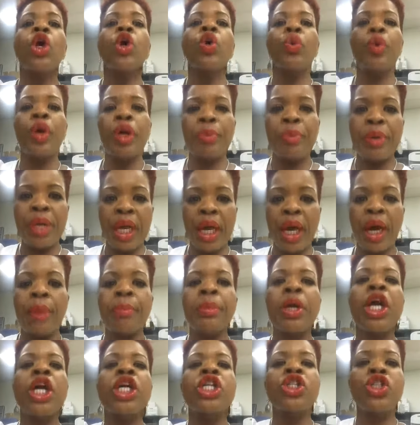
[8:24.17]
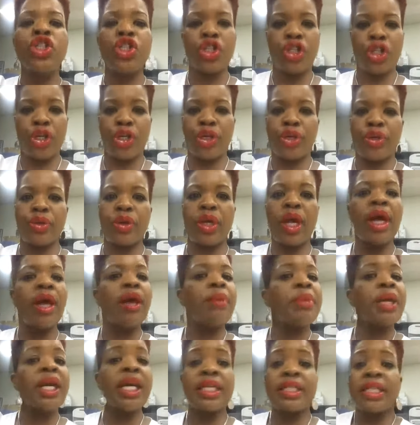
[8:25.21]
we become concerned,
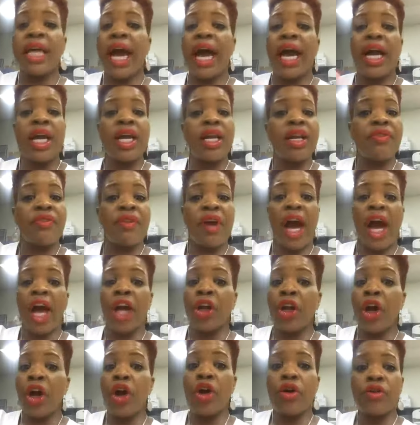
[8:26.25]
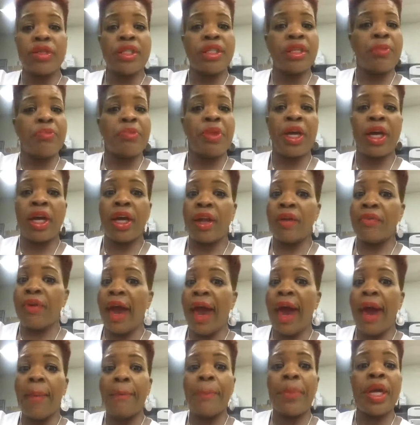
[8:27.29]
because I could have gotten hurt, something could have
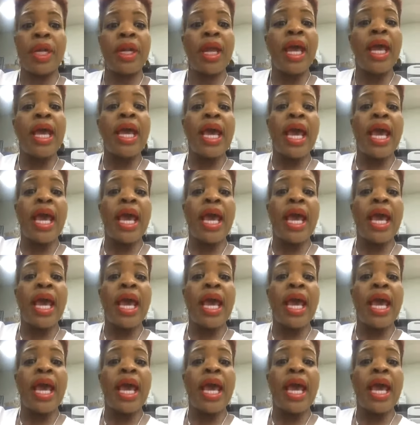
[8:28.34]
happened,